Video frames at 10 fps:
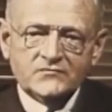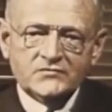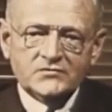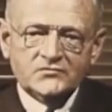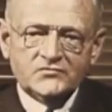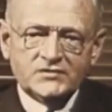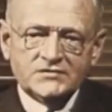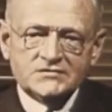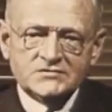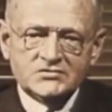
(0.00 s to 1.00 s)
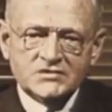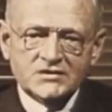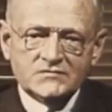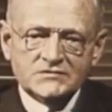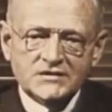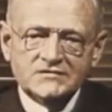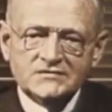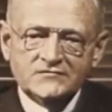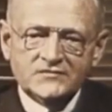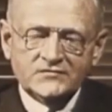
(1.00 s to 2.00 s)
the new things in GM's
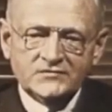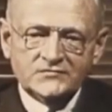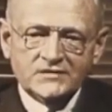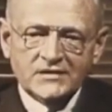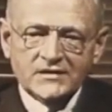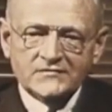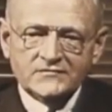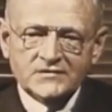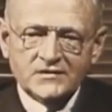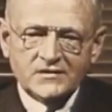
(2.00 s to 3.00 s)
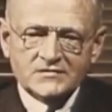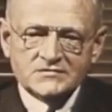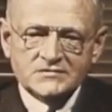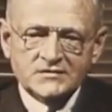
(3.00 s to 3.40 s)
1953 line of cars,